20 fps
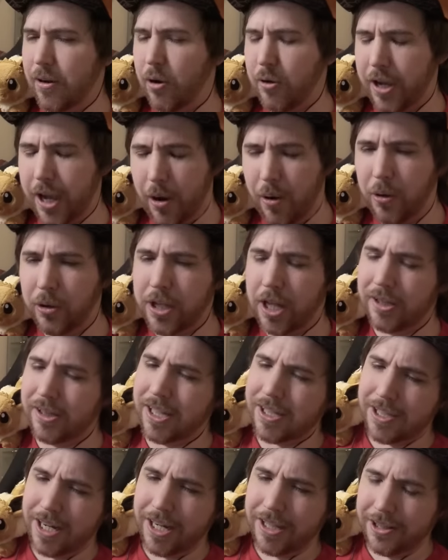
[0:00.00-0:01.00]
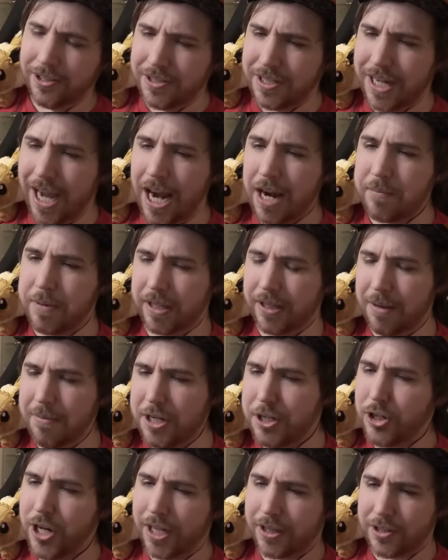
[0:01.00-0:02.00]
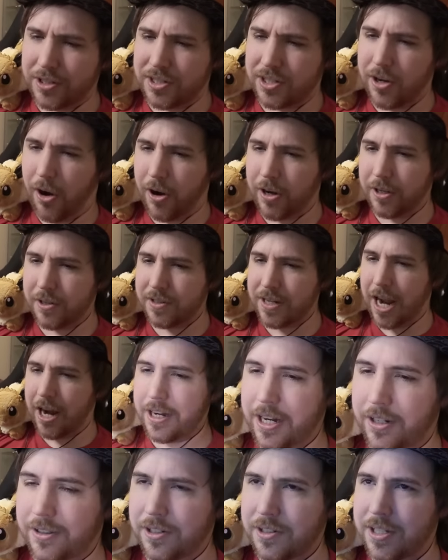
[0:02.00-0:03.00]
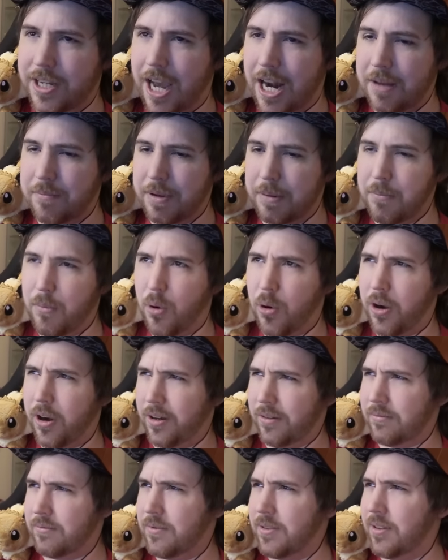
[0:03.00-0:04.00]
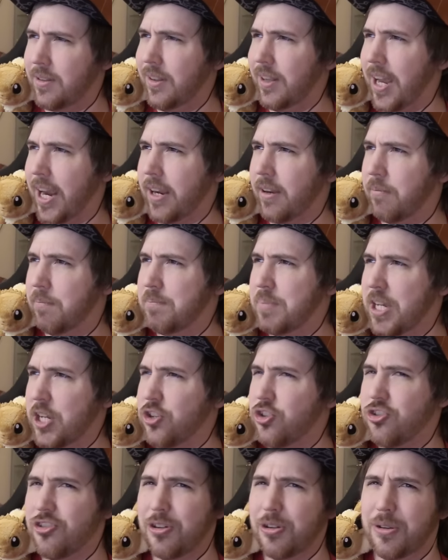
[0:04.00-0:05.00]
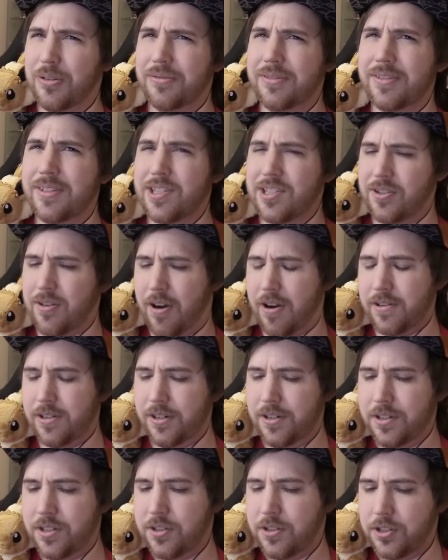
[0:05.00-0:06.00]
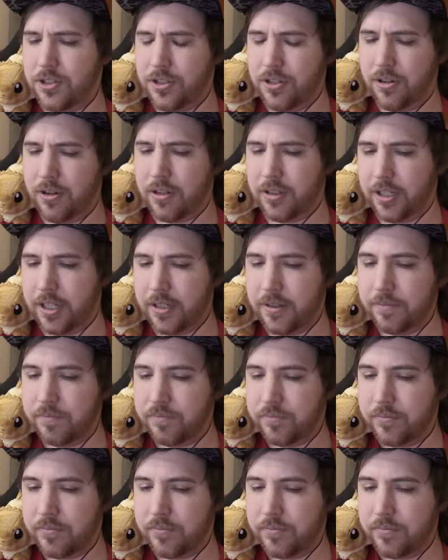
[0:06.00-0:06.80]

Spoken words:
Okay, hold on. There's gotta be, let me check the starters out here. There's gotta be more, like, bestial starters, surely.